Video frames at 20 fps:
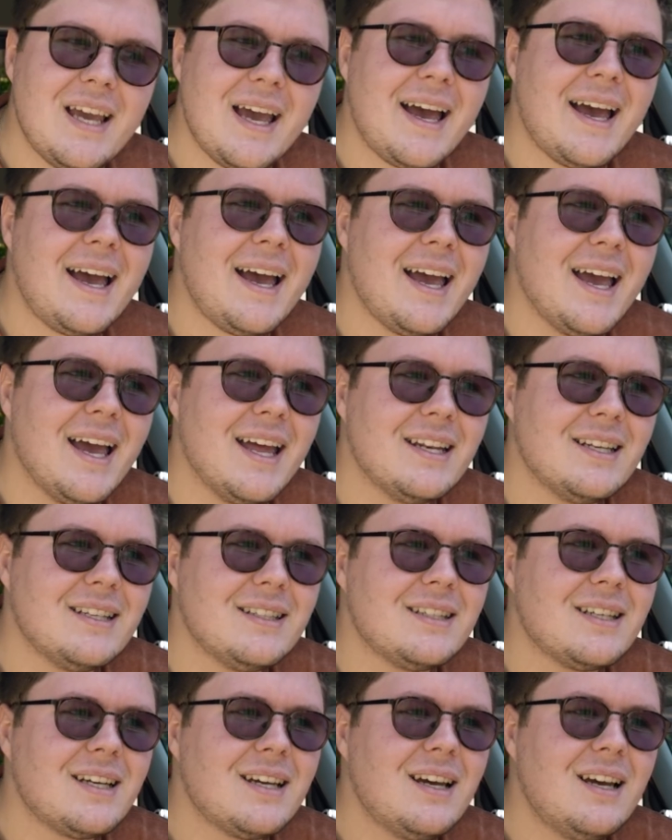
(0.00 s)

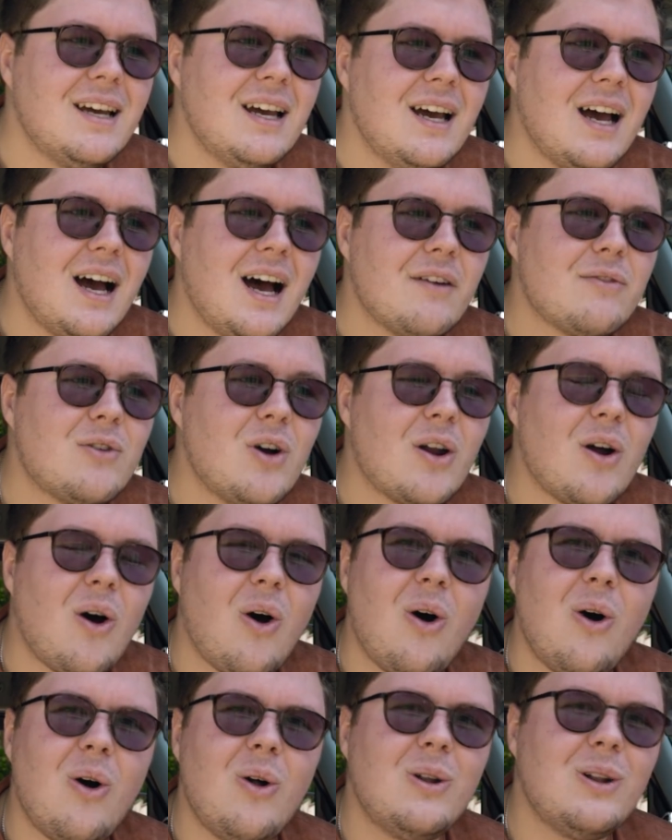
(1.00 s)
And I've got a
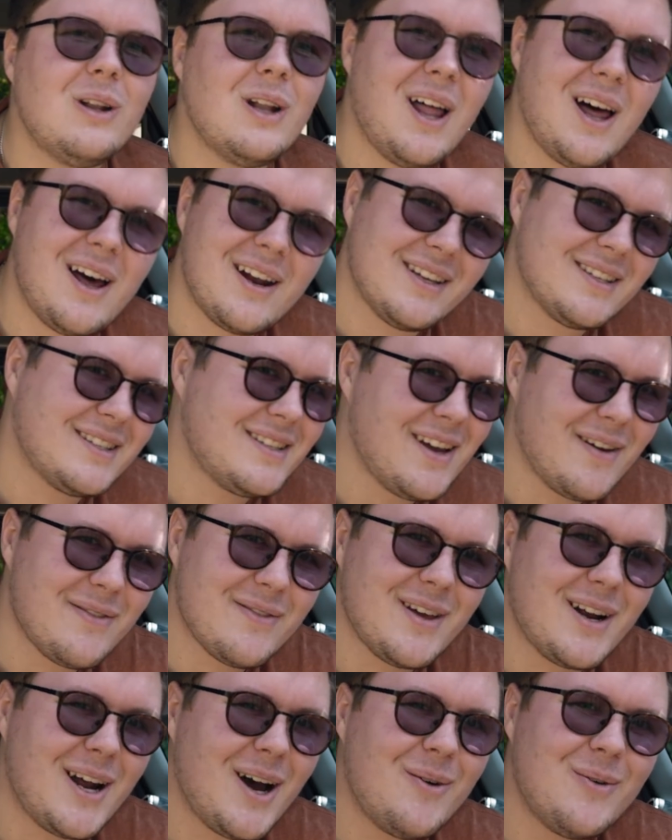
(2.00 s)
whole lot of
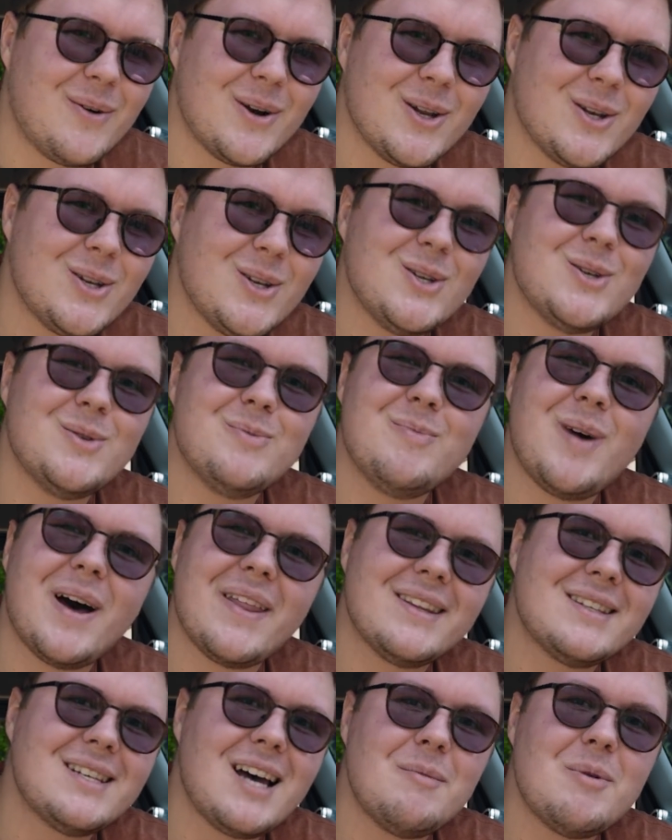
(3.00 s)
stuff that I want to do by
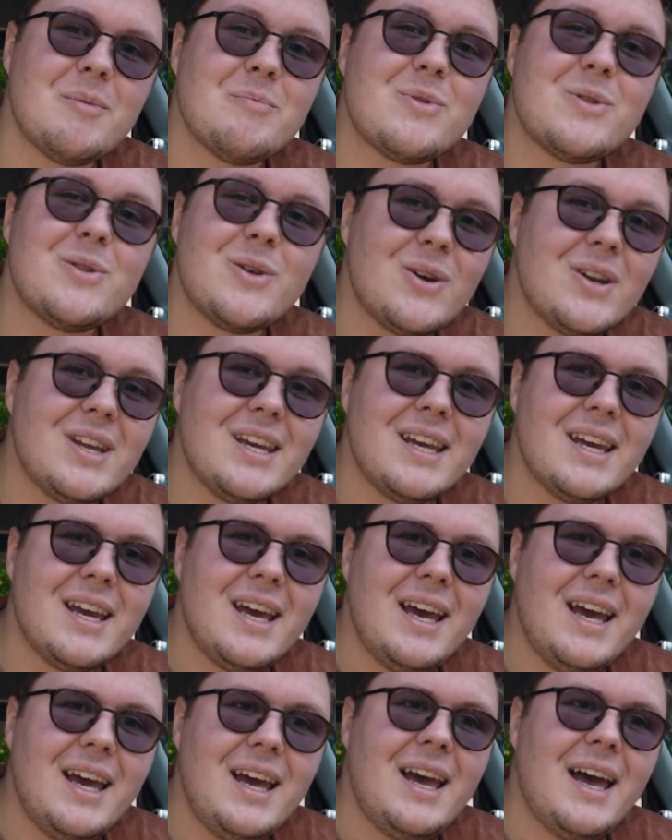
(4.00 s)
the time I'm 30.
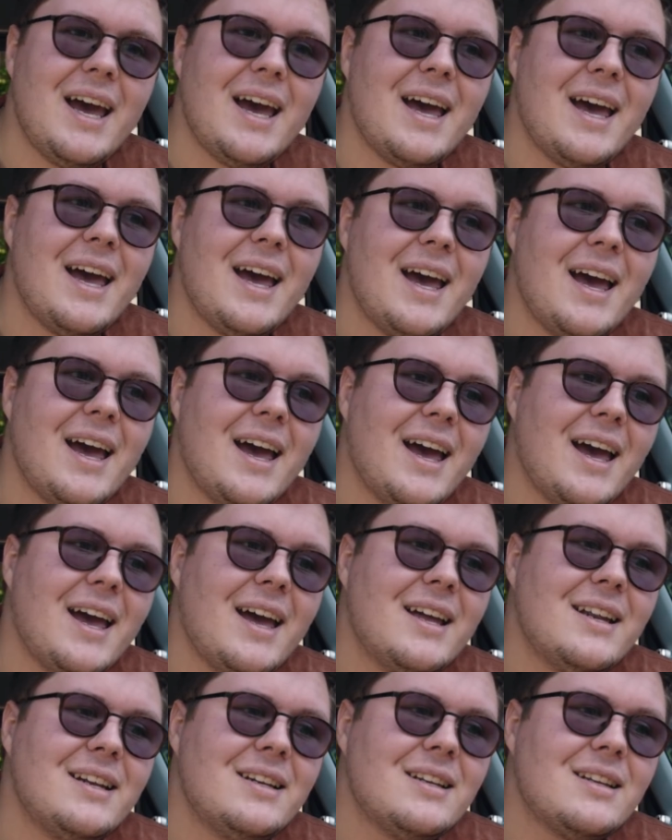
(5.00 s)

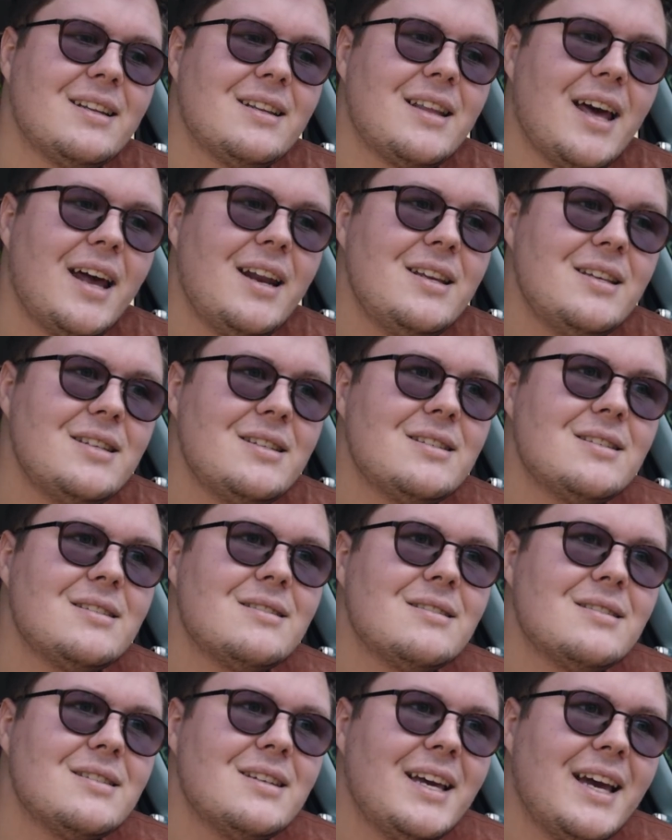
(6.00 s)
And that
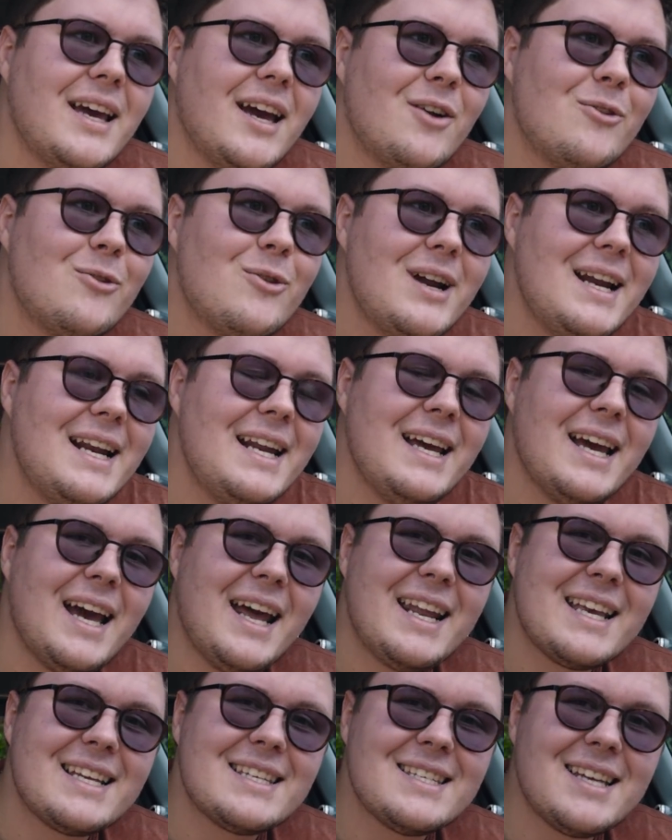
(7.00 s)
is really
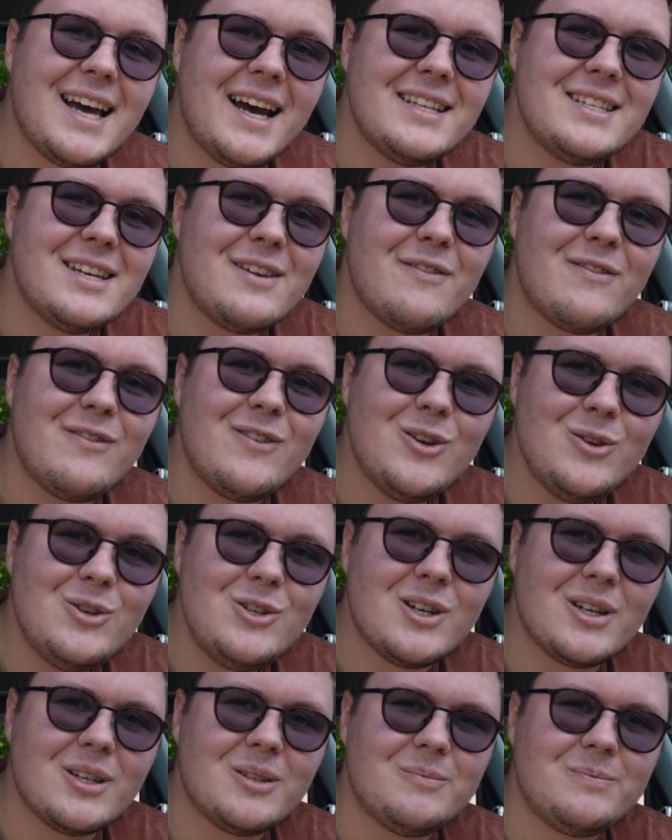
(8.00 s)
an exciting
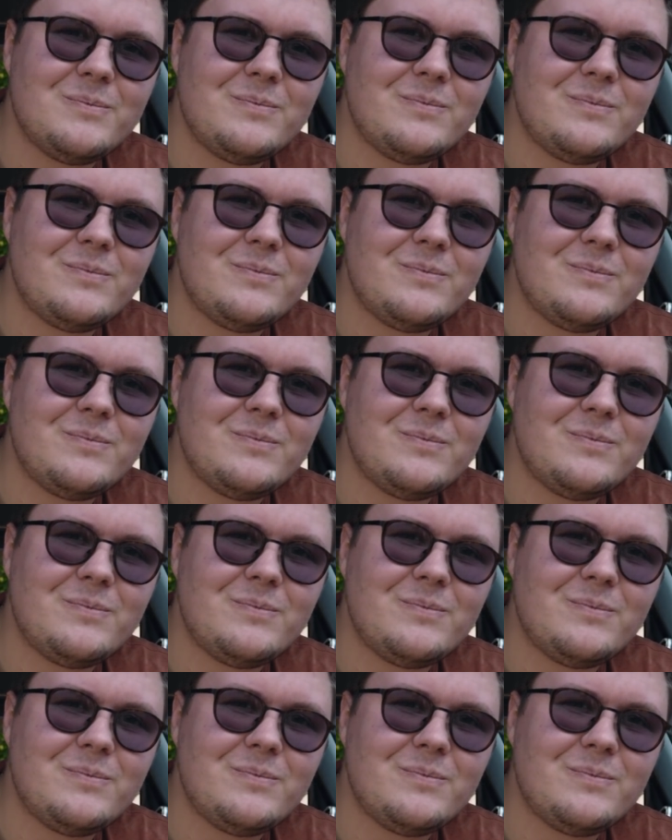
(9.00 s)
future.